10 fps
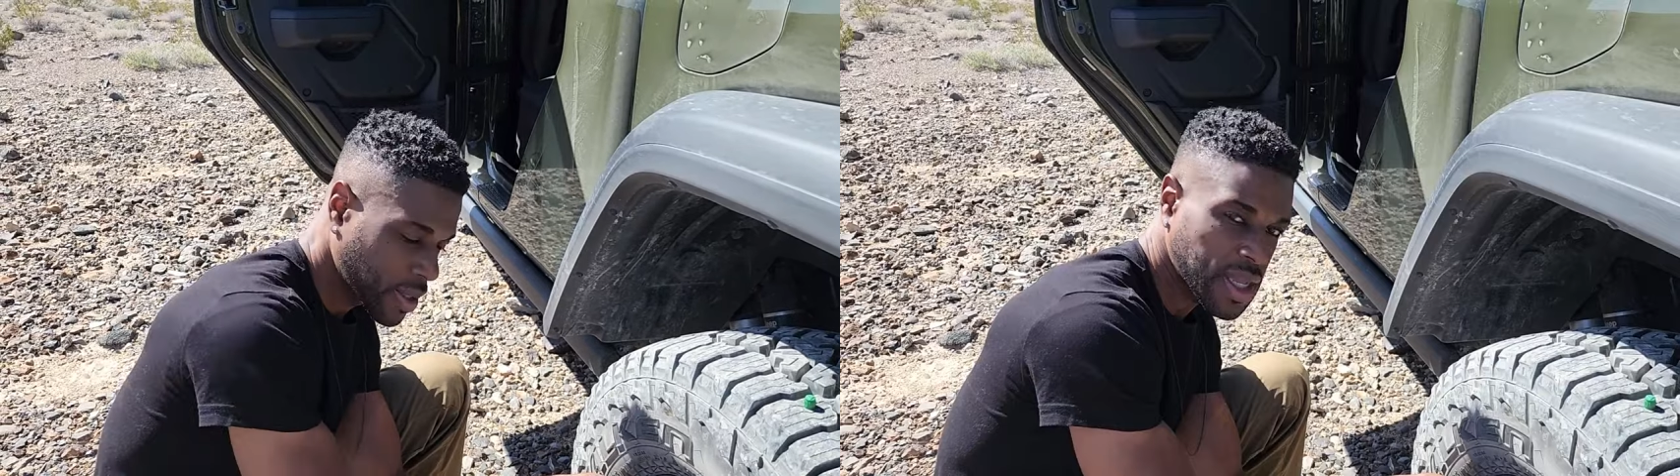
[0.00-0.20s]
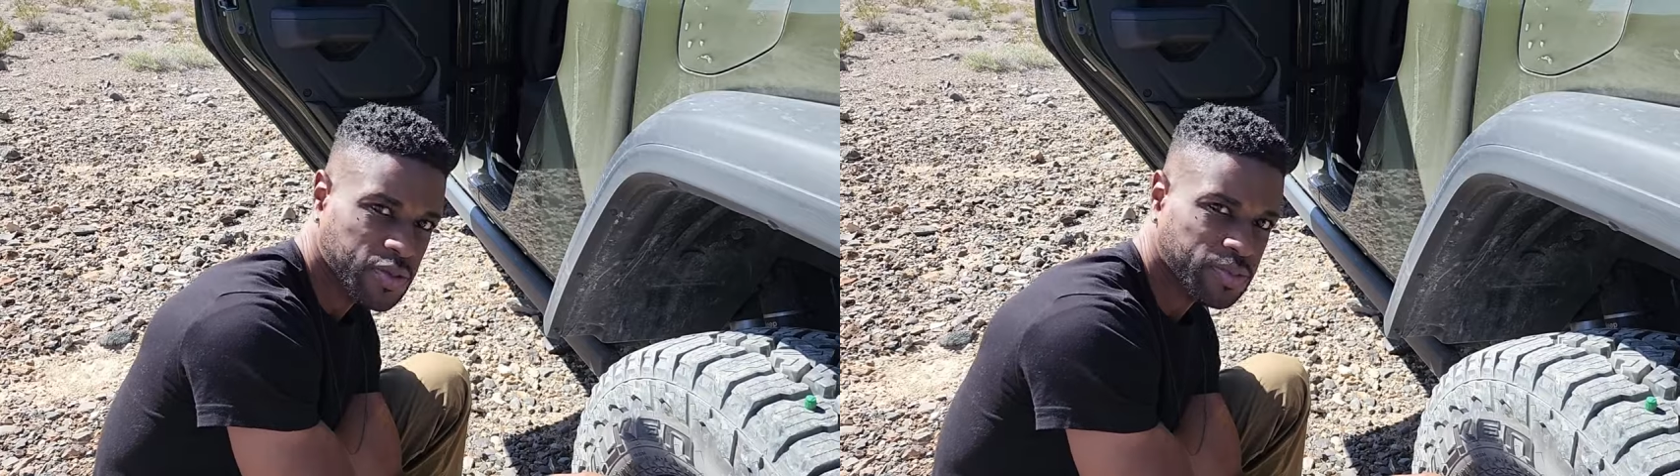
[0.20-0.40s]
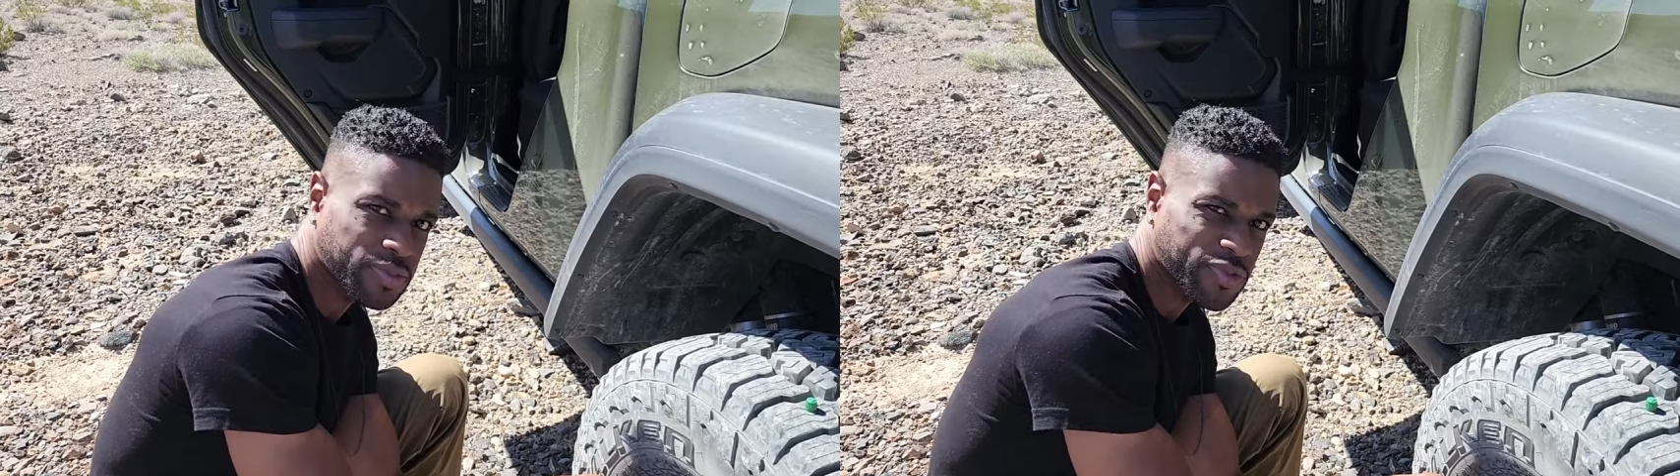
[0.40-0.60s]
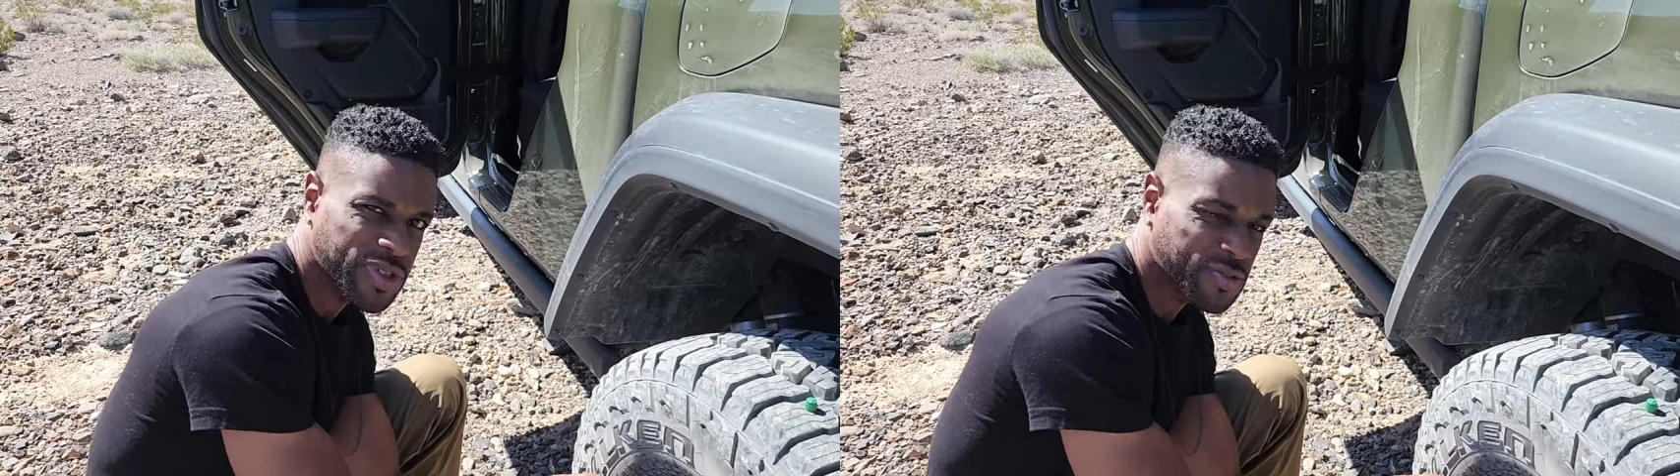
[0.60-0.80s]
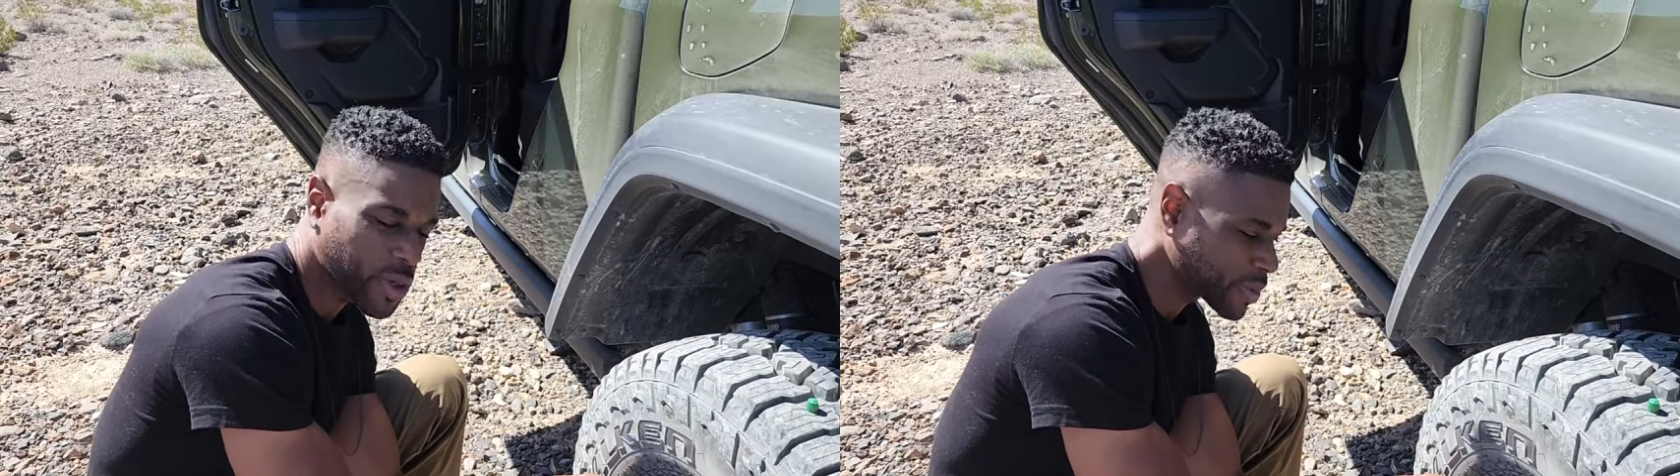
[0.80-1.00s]
That's the
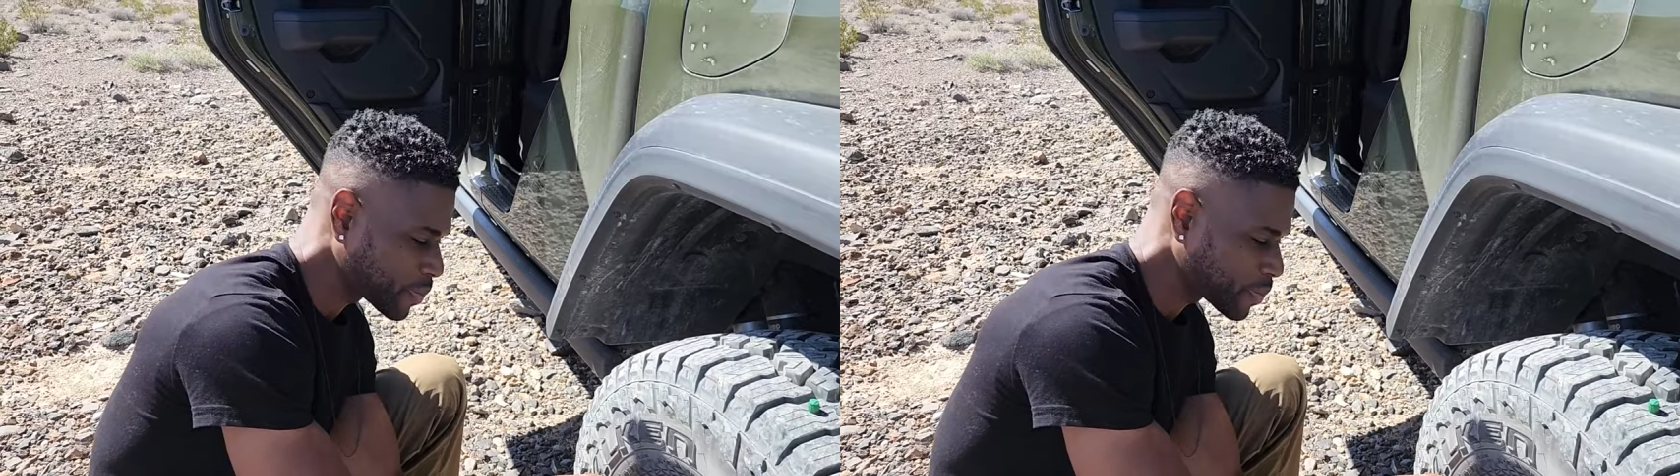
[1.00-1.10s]
reason why.